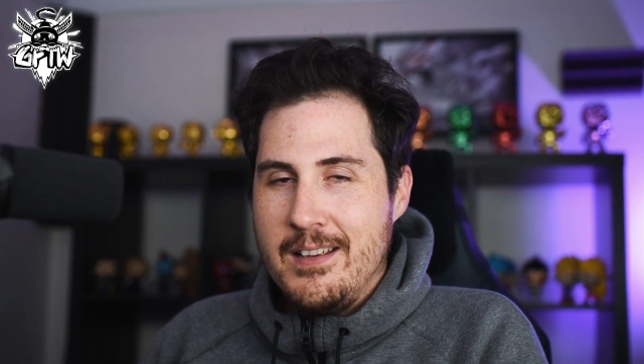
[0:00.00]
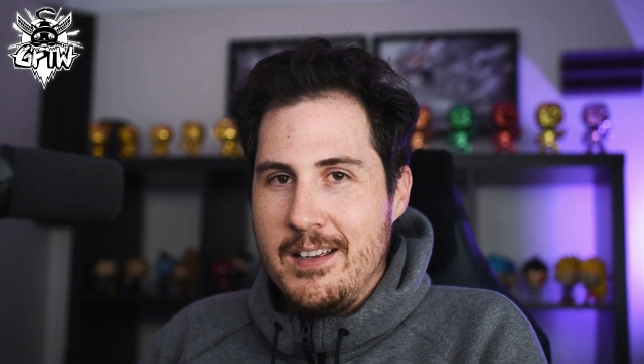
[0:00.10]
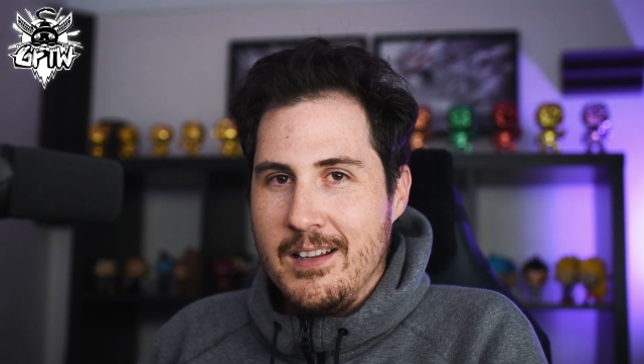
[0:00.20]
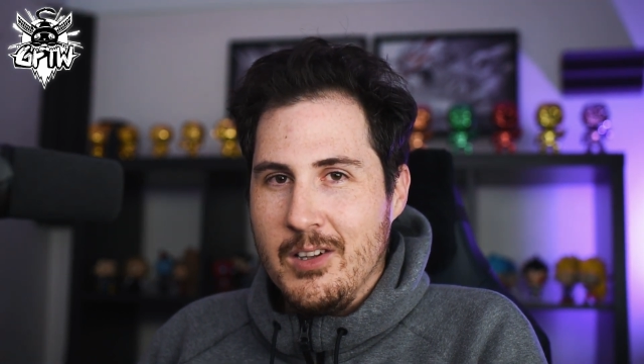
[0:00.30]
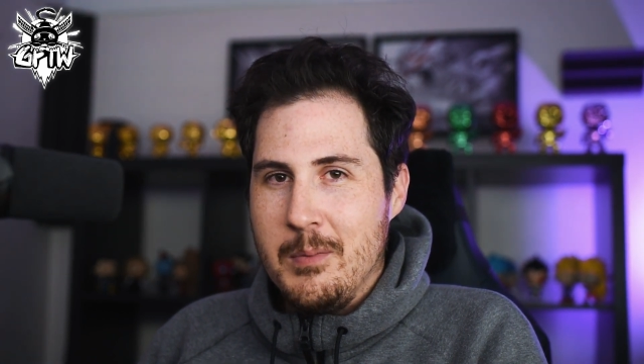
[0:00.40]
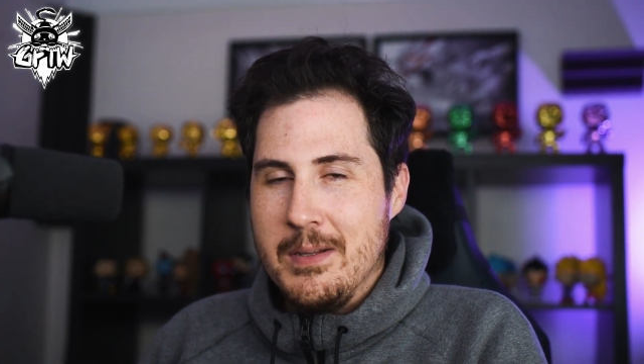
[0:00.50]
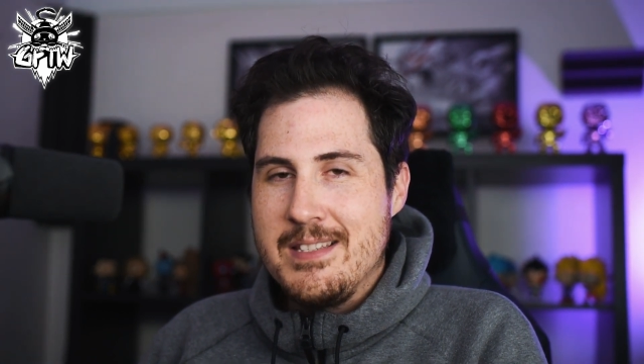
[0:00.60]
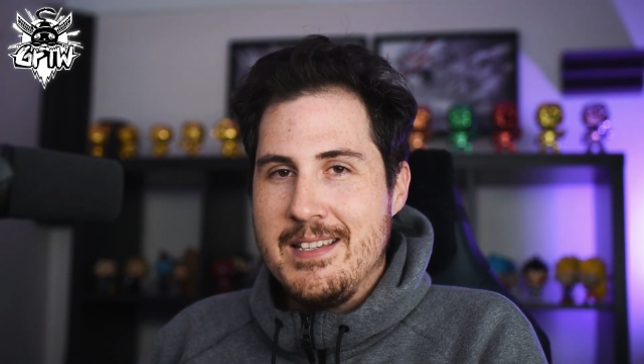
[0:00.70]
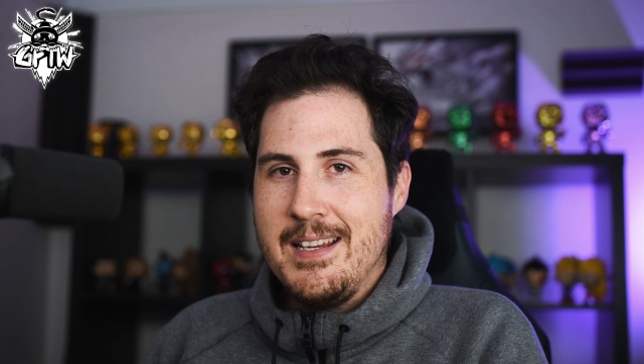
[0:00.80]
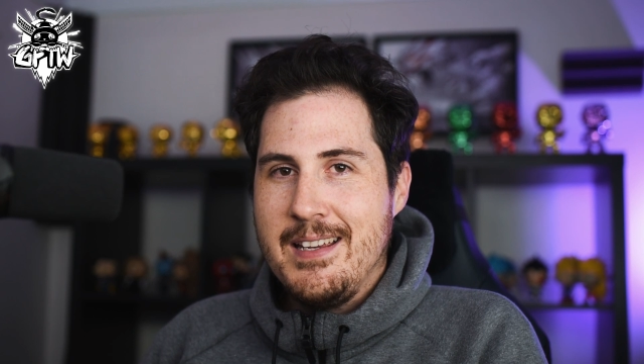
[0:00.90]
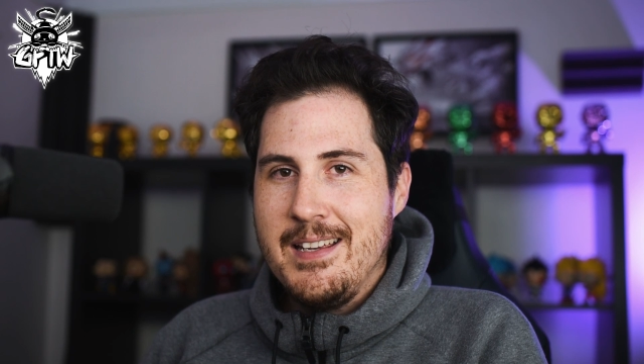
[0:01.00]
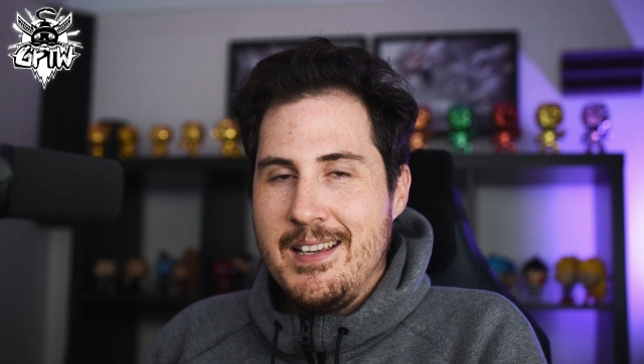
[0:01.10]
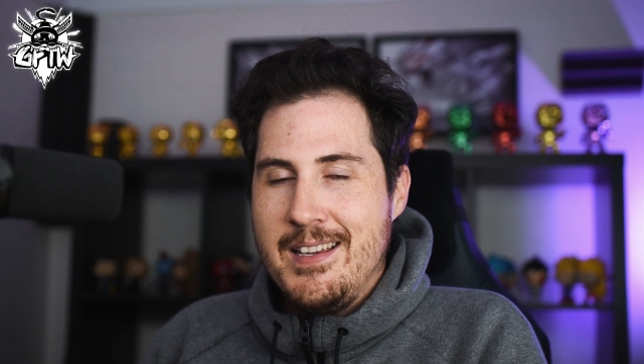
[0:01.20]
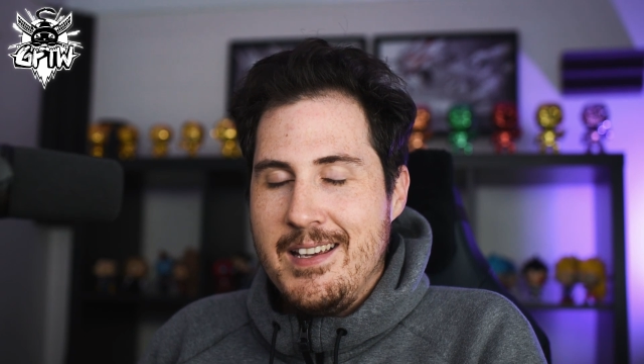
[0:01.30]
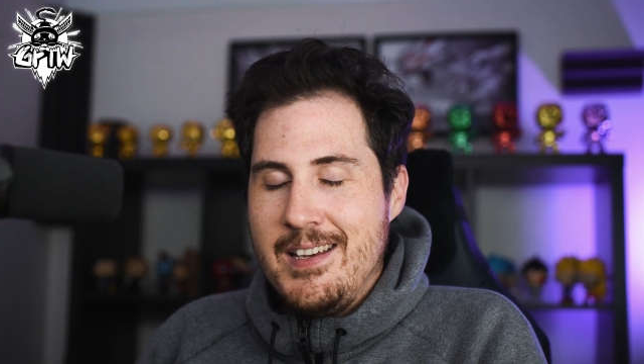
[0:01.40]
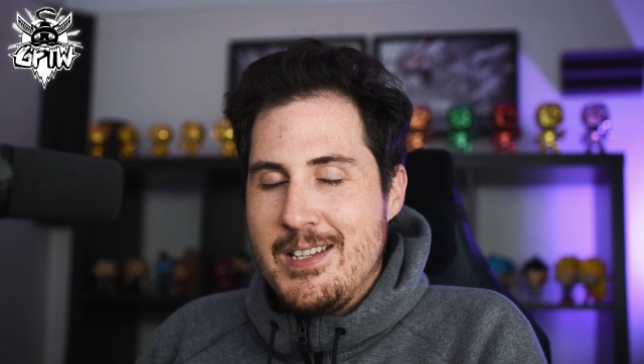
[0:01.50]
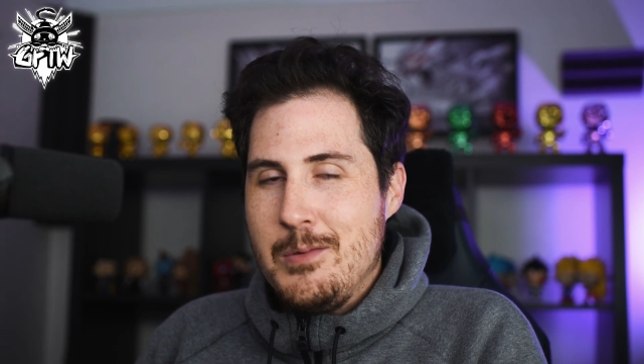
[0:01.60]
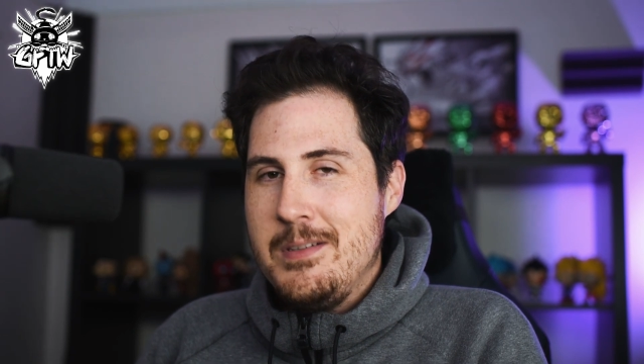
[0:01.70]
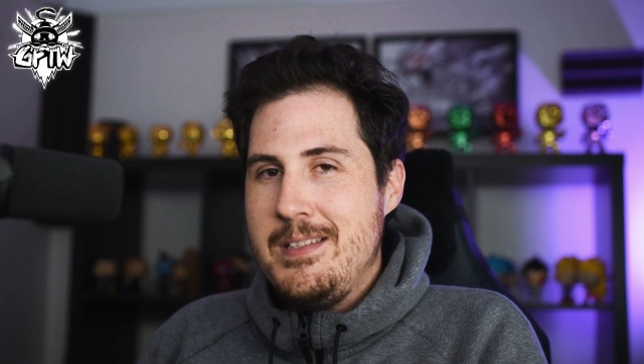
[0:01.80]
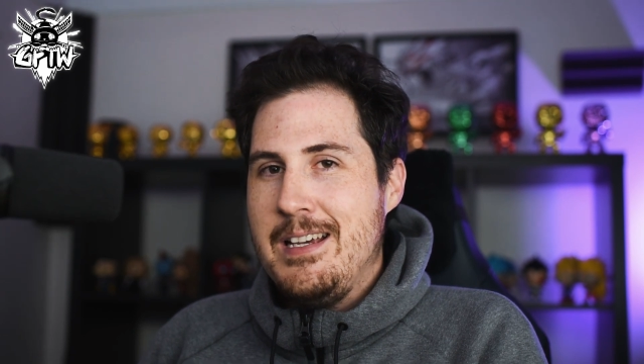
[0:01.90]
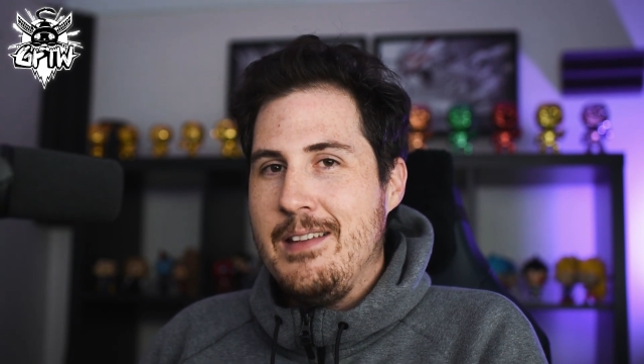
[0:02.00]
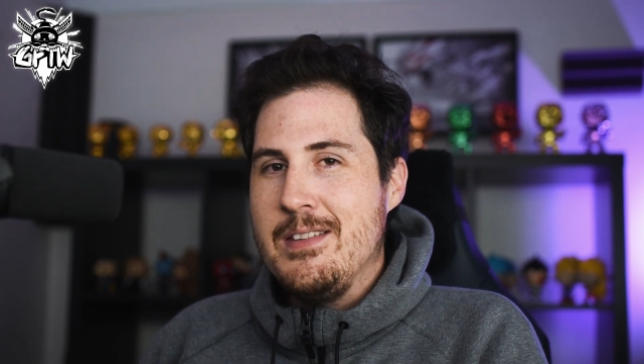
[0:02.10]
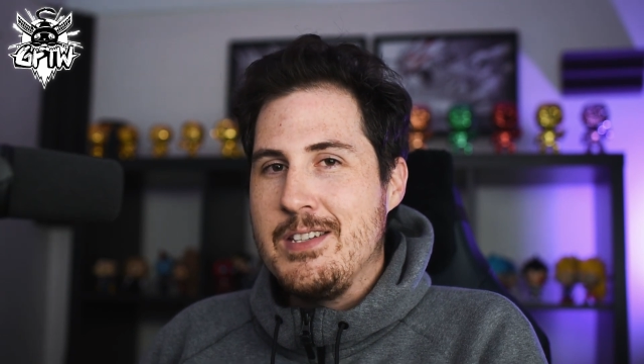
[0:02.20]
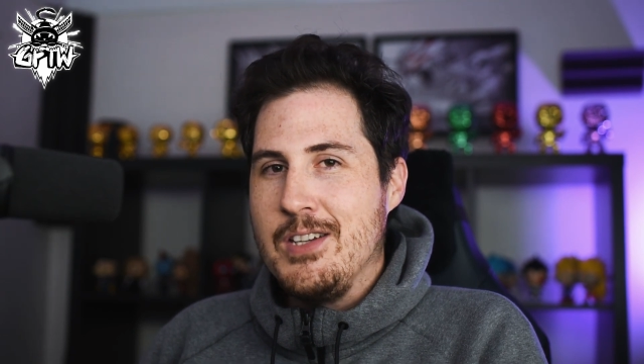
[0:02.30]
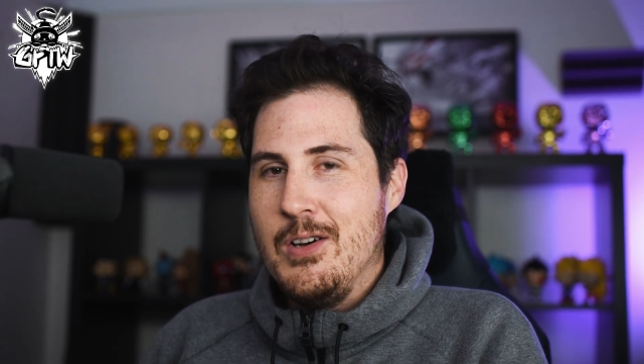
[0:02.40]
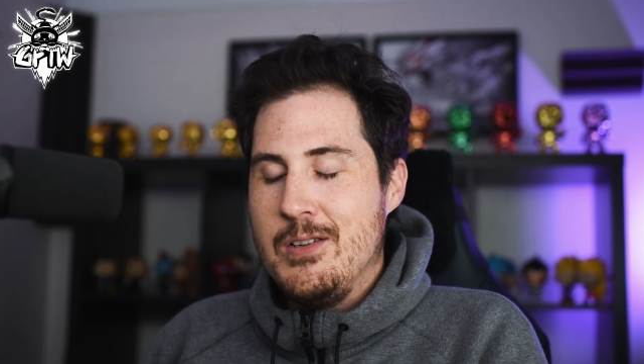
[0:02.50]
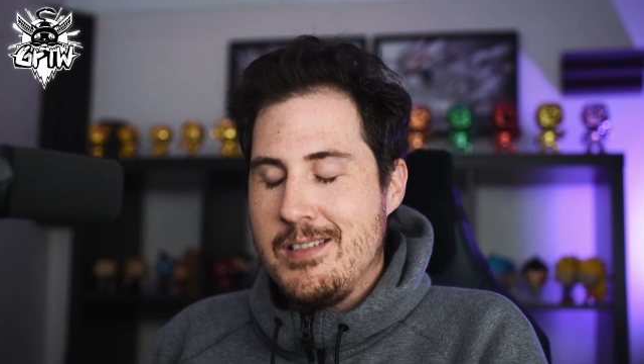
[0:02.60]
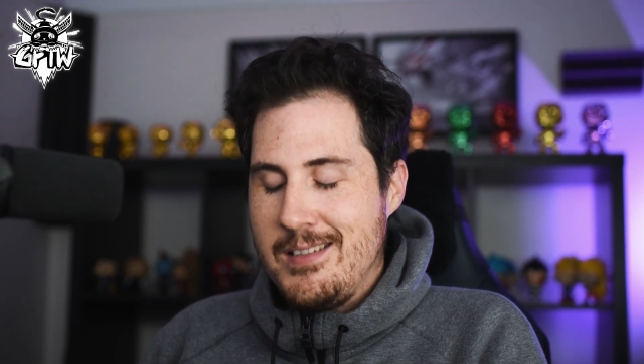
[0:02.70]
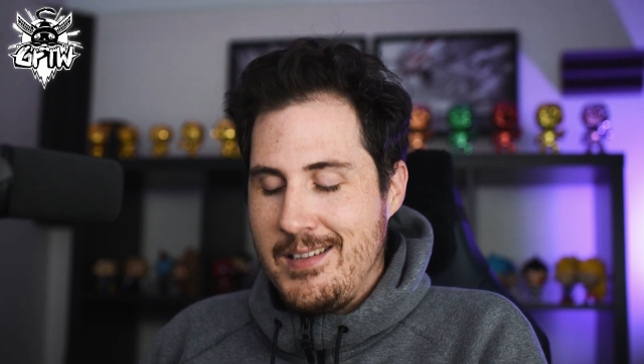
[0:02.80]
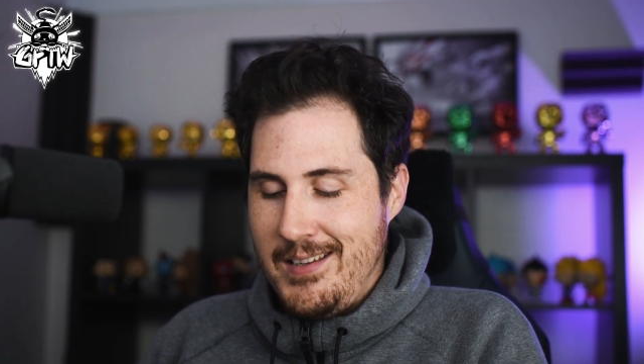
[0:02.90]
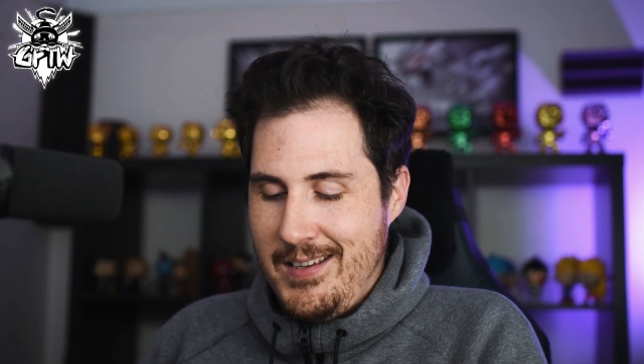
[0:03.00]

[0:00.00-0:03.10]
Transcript: a little bit sick, so we'll see how this goes.